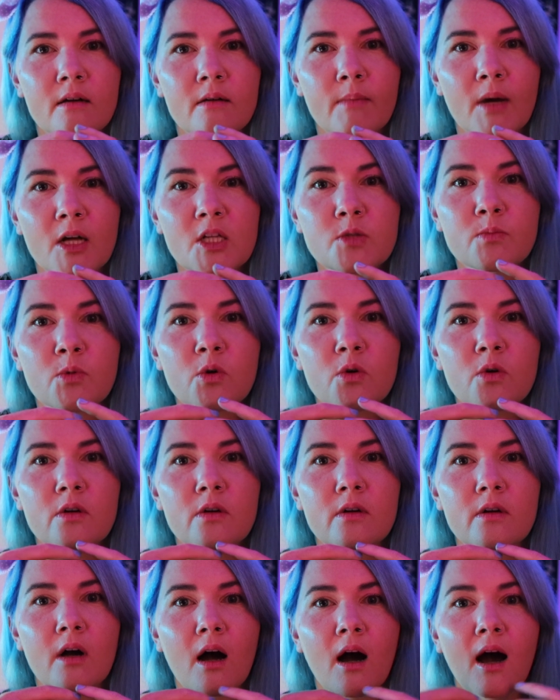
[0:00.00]
much
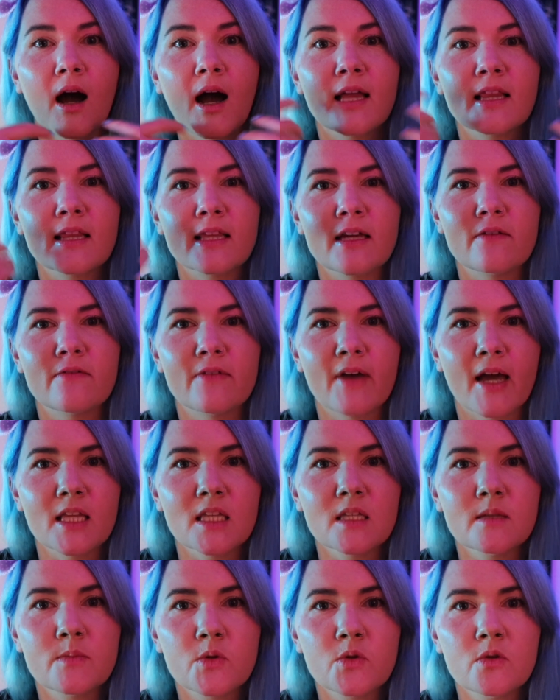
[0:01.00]
more highly
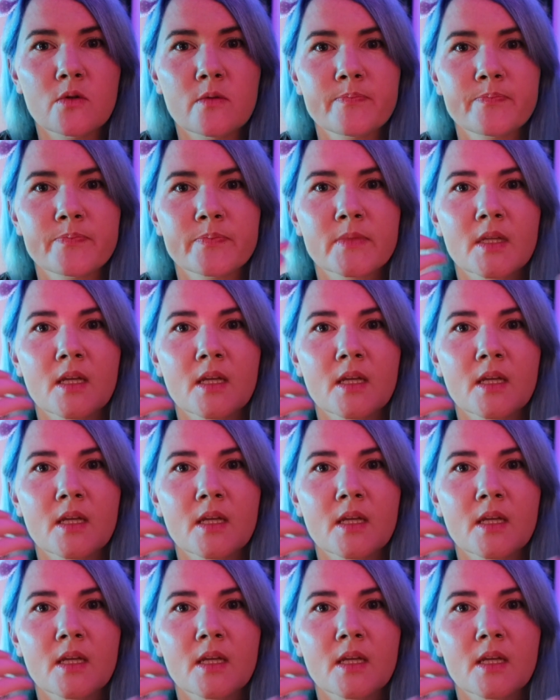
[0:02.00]
available